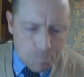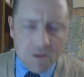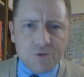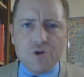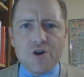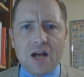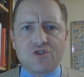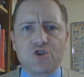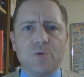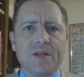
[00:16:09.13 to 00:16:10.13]
you're not
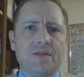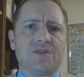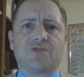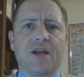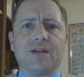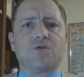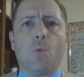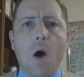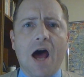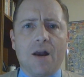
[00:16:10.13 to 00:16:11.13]
chewing this like it's a
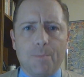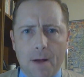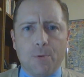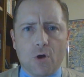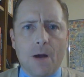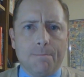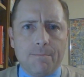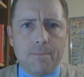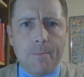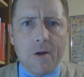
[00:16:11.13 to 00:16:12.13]
wad of bubblegum.
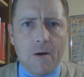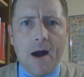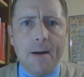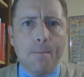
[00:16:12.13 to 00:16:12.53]
All right?